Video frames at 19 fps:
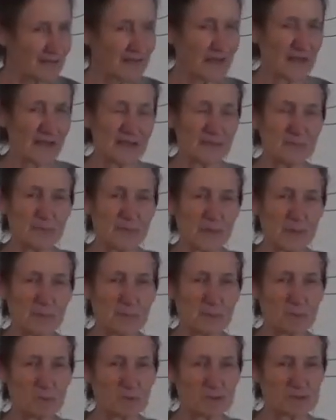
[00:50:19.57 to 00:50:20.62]
Cayenne
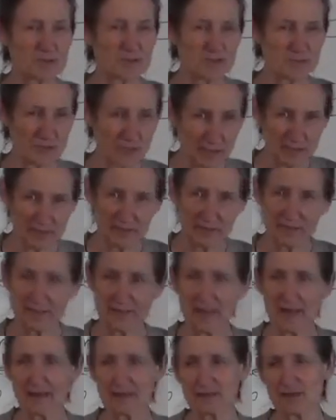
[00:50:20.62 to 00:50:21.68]
pepper will strengthen
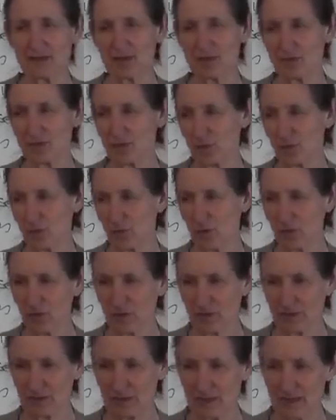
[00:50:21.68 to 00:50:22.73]
the arterial
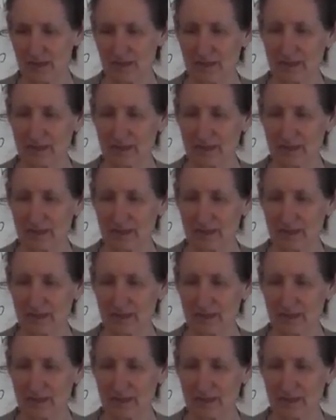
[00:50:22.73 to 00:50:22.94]
walls.